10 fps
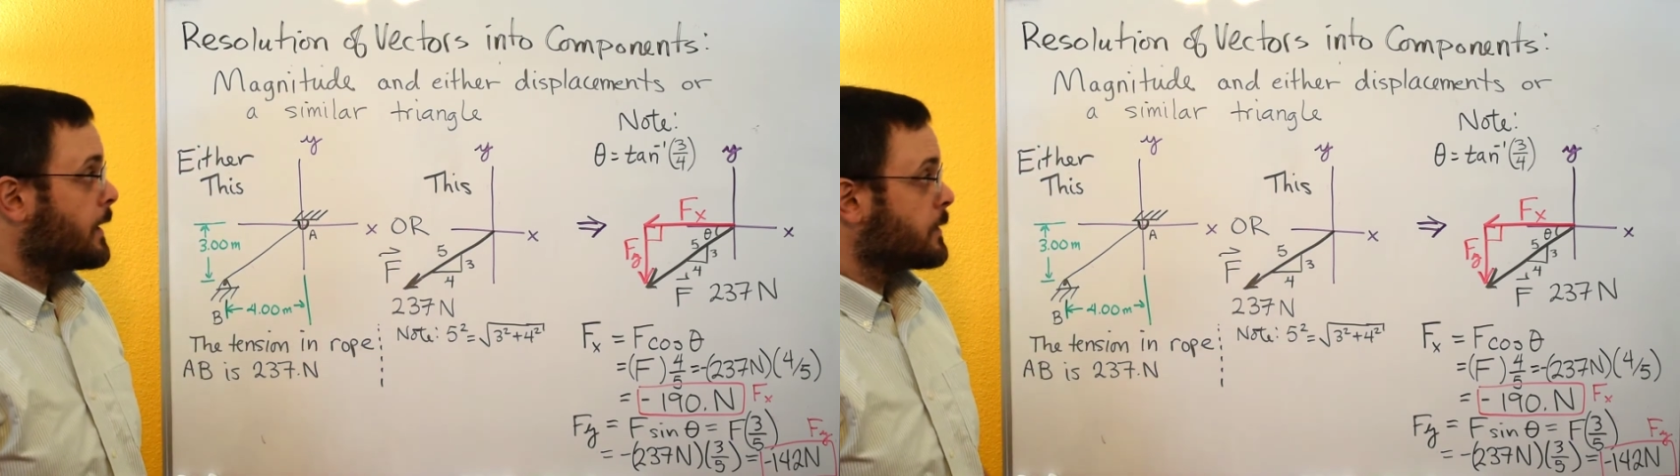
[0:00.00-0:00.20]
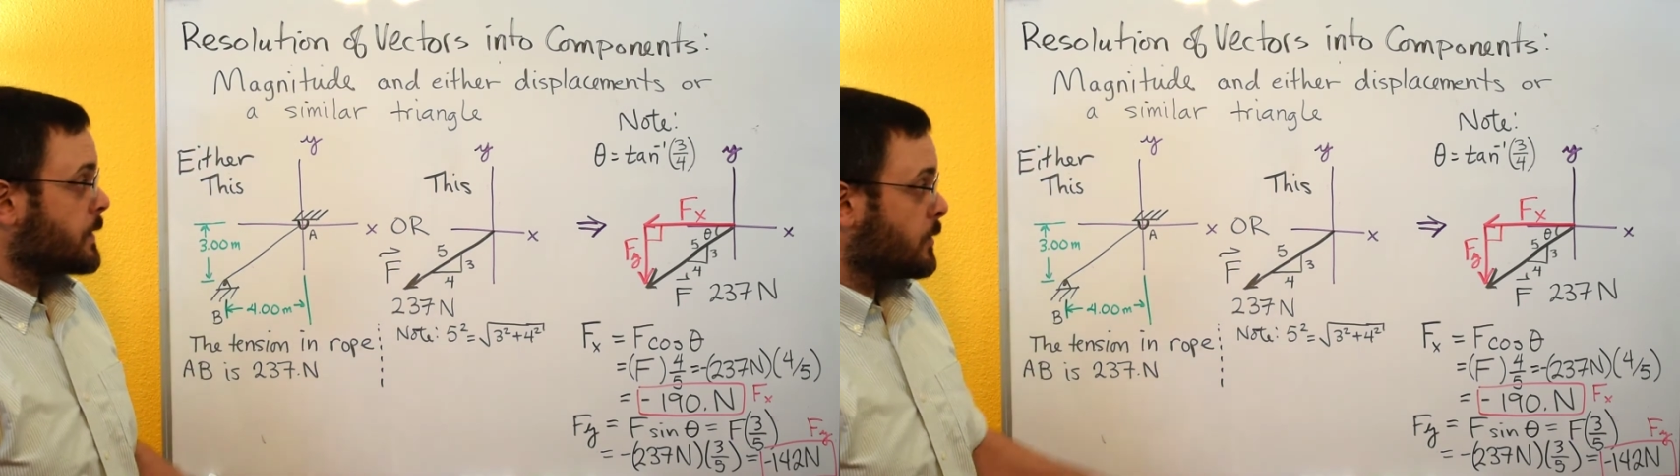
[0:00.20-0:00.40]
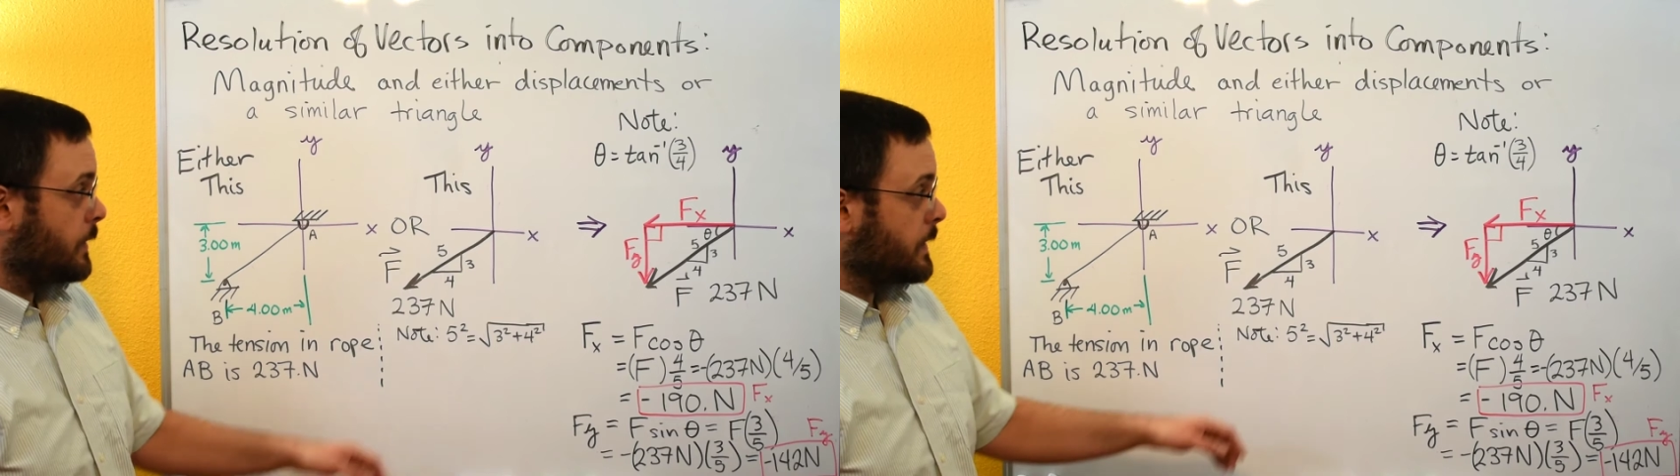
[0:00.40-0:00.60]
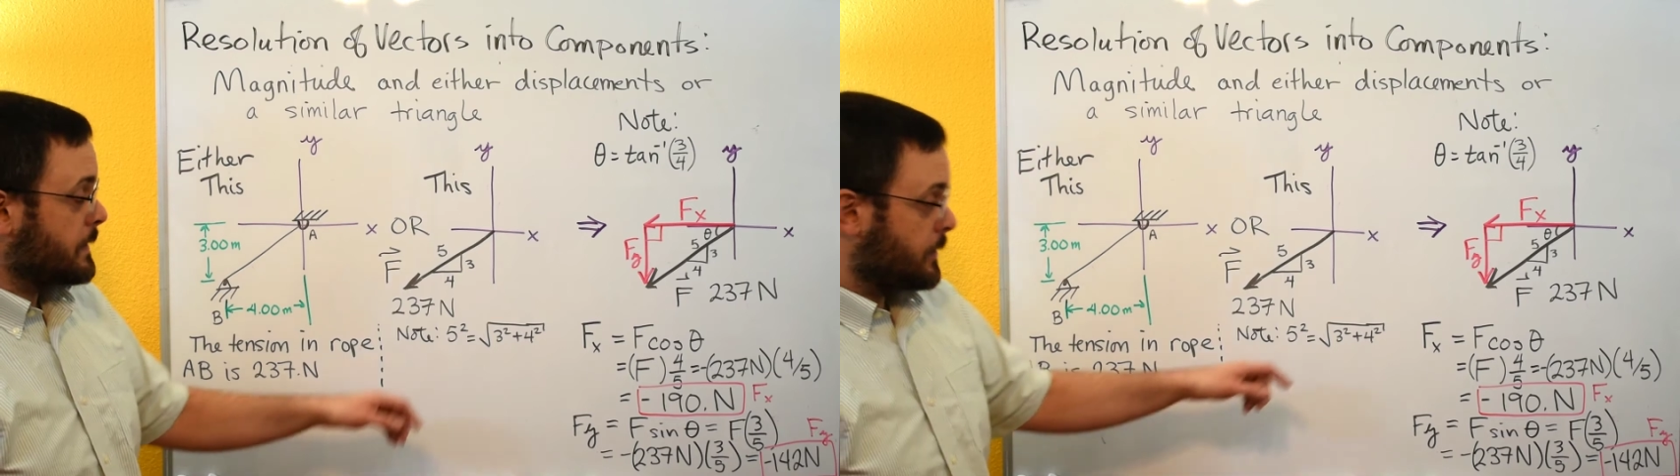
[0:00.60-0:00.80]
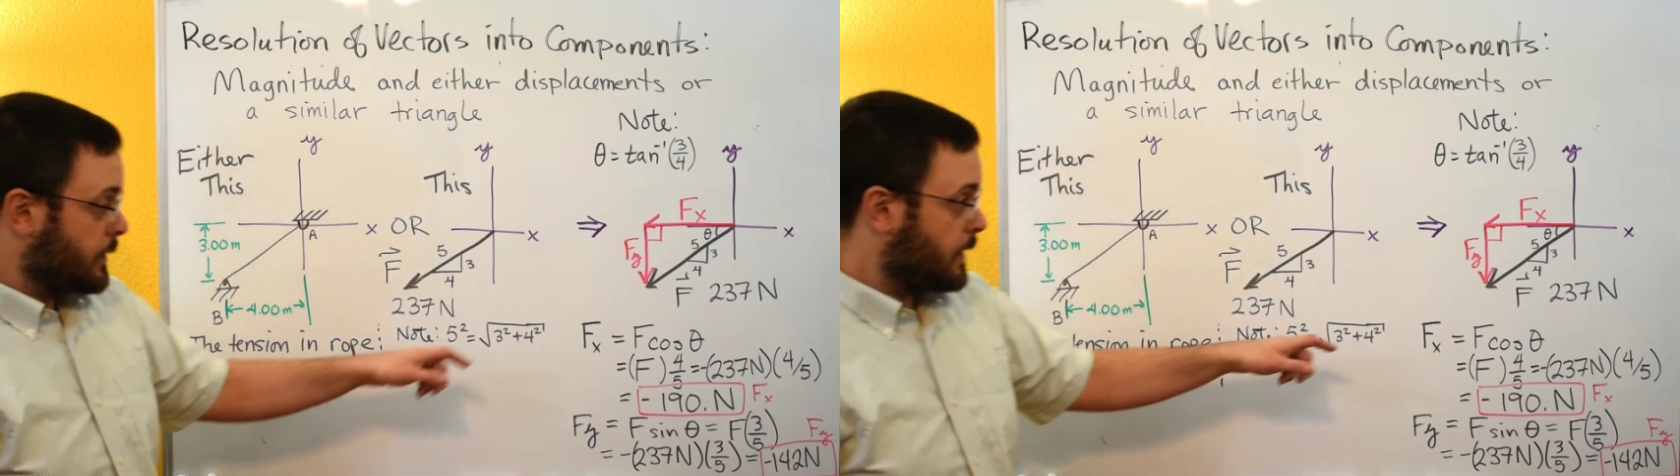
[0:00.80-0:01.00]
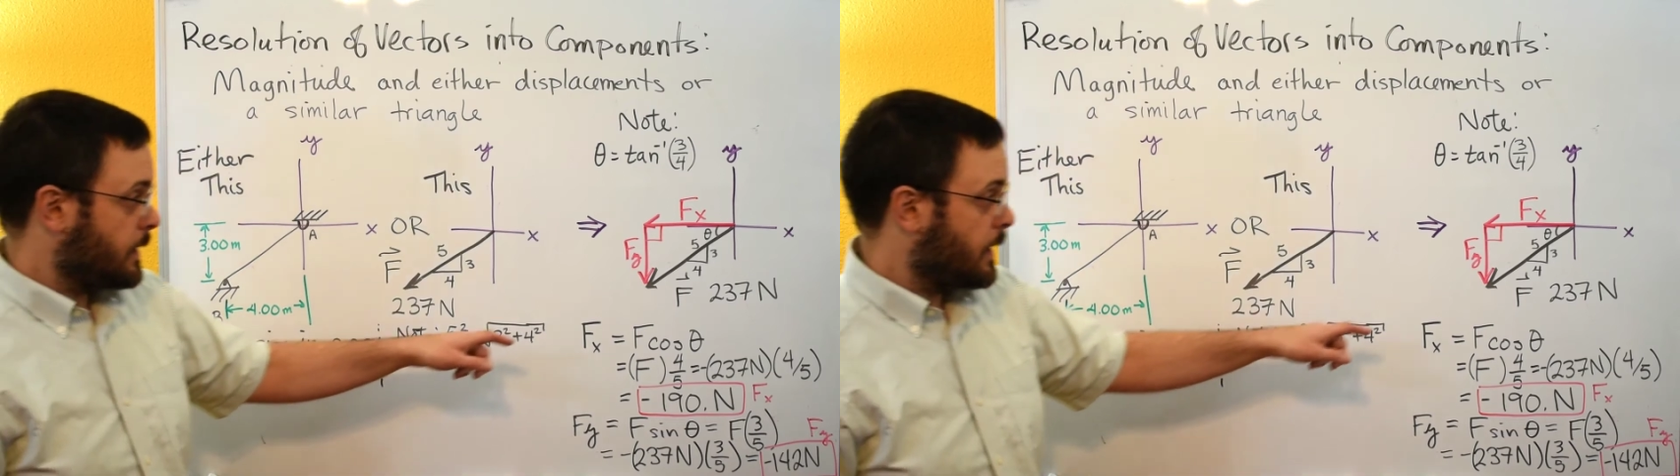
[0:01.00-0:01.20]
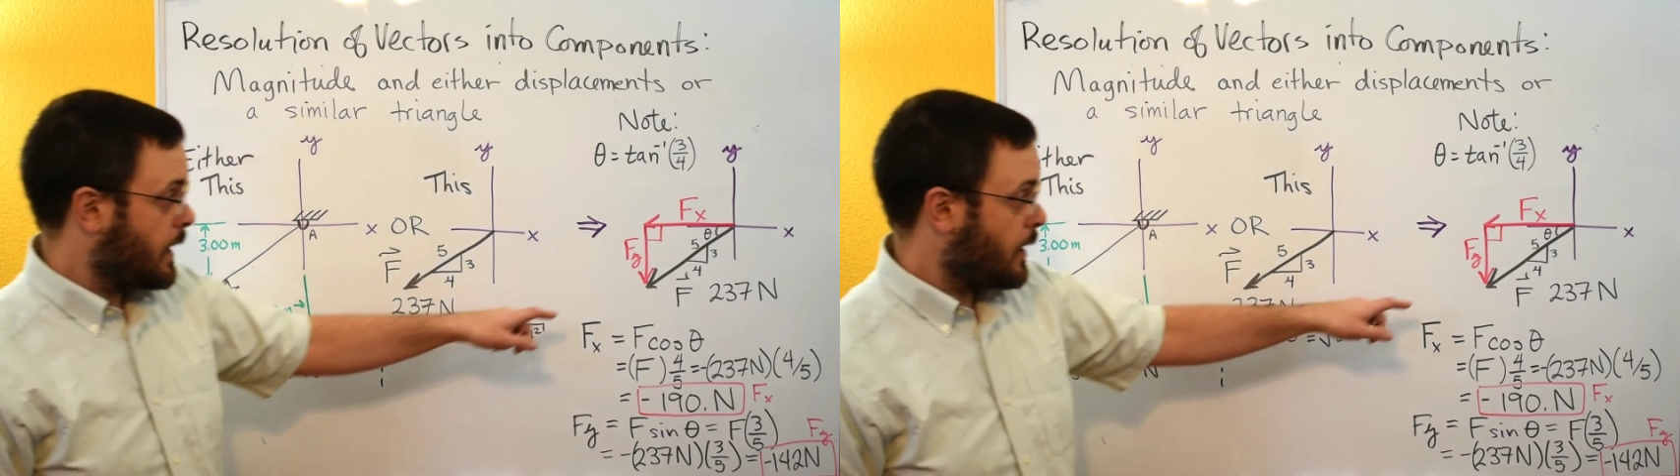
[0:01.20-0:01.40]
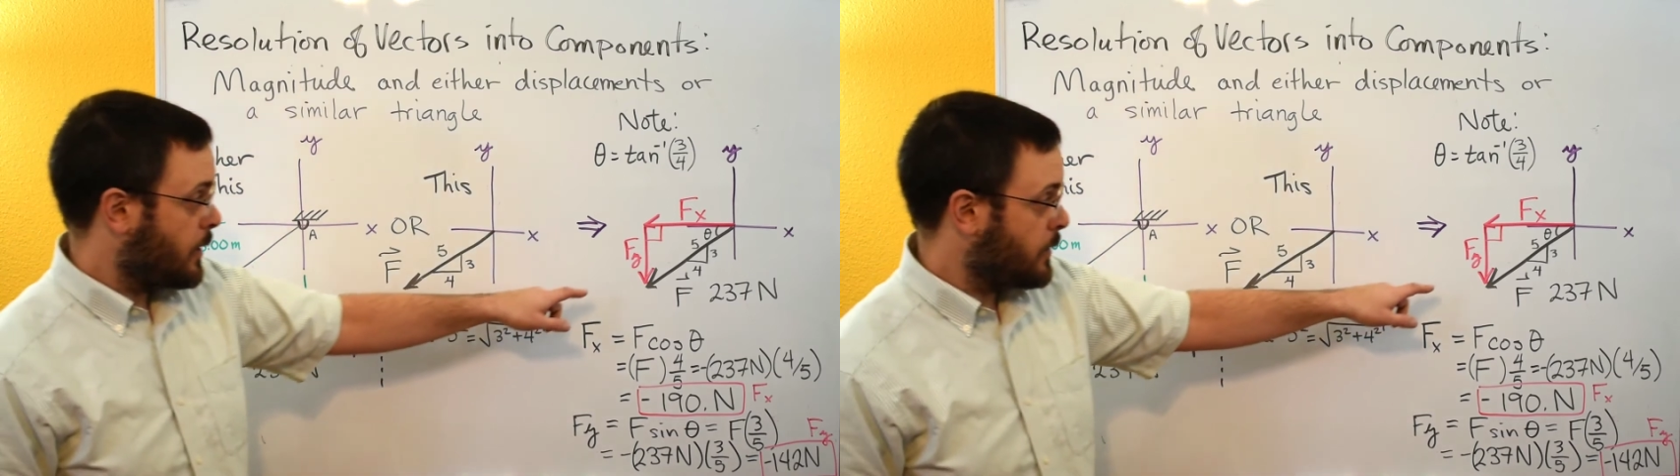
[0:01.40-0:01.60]
So let's look at
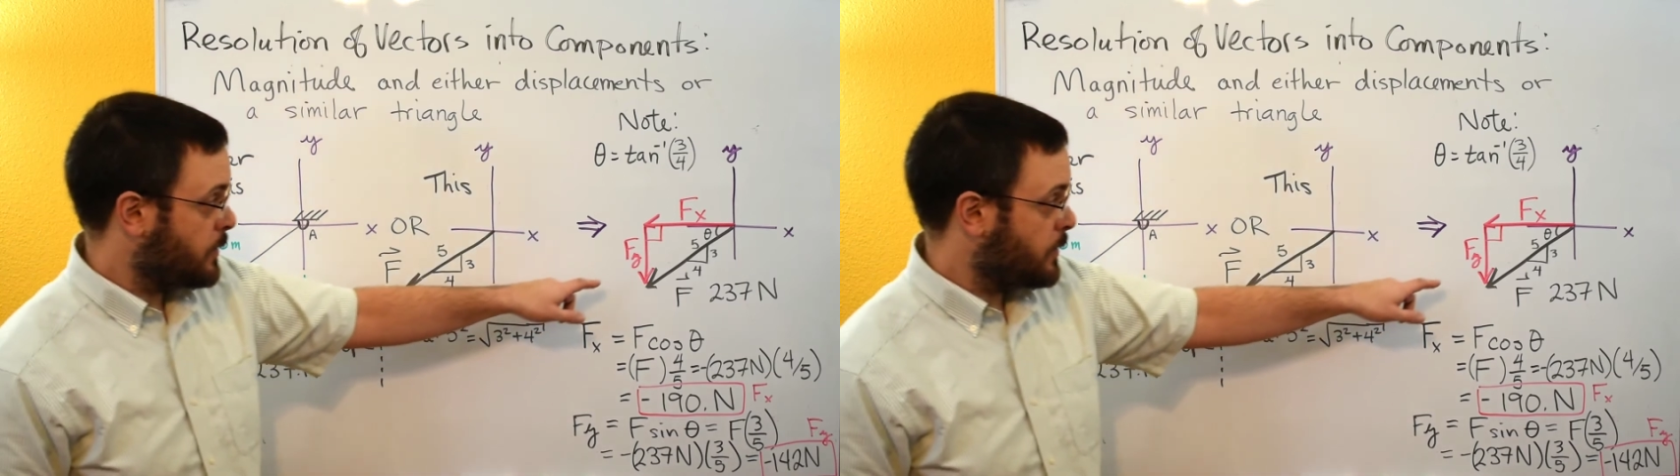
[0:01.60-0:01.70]
now